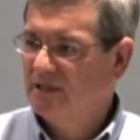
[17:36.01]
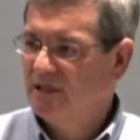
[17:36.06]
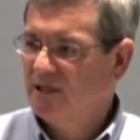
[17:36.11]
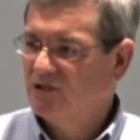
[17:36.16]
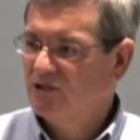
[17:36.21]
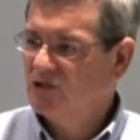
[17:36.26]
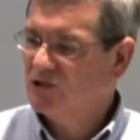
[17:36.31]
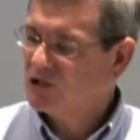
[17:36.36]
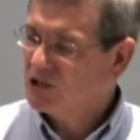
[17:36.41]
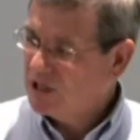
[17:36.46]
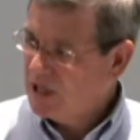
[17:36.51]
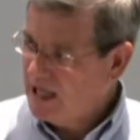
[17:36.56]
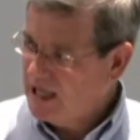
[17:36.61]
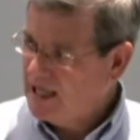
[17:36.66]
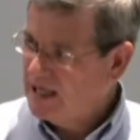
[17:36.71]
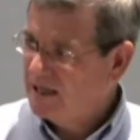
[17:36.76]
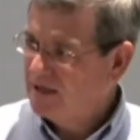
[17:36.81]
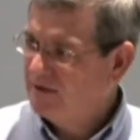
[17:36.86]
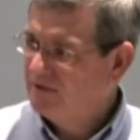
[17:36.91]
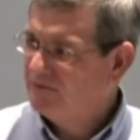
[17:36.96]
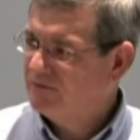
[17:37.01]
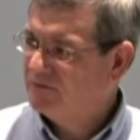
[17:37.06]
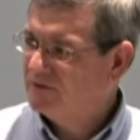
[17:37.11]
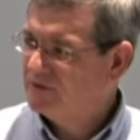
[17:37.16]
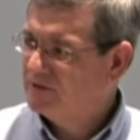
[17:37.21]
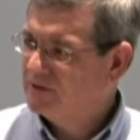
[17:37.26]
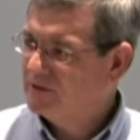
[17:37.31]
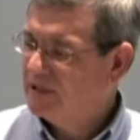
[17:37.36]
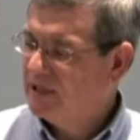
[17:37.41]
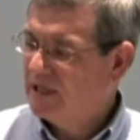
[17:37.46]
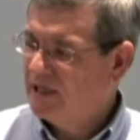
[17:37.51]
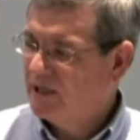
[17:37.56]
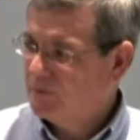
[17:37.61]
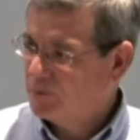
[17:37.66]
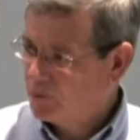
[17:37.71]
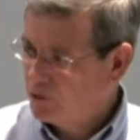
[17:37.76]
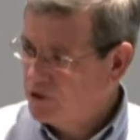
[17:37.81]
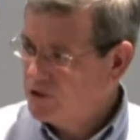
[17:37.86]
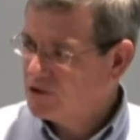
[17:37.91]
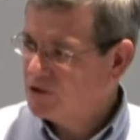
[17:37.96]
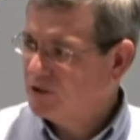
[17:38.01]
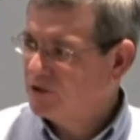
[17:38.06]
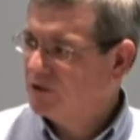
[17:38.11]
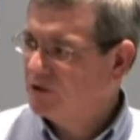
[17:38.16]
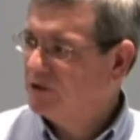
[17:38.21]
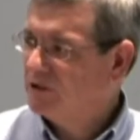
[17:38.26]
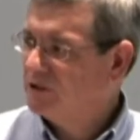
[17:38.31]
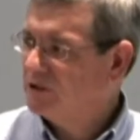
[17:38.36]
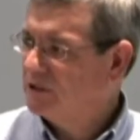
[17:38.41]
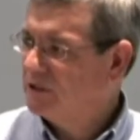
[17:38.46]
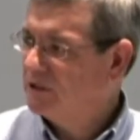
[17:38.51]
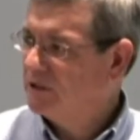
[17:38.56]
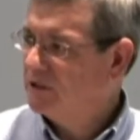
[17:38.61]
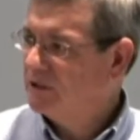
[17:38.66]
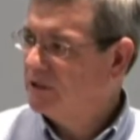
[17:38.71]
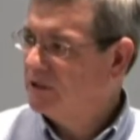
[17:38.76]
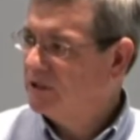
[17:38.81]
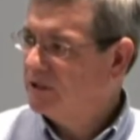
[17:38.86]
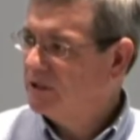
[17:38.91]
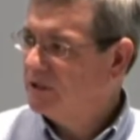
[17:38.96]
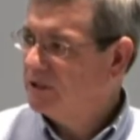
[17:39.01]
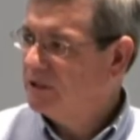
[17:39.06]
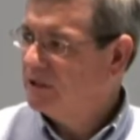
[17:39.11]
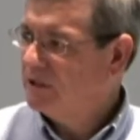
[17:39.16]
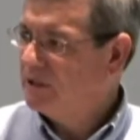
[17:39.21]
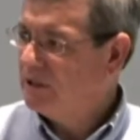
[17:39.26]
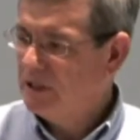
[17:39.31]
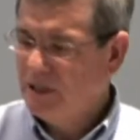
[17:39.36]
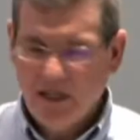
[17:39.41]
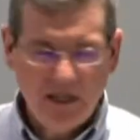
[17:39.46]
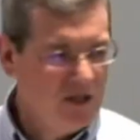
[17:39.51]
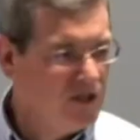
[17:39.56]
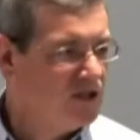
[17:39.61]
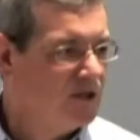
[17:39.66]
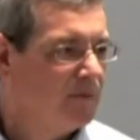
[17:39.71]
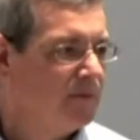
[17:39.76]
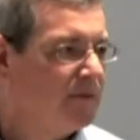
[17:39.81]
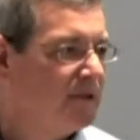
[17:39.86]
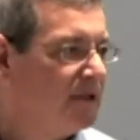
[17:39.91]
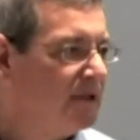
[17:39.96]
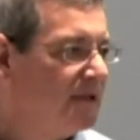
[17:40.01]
as a slave and a prisoner in Egypt.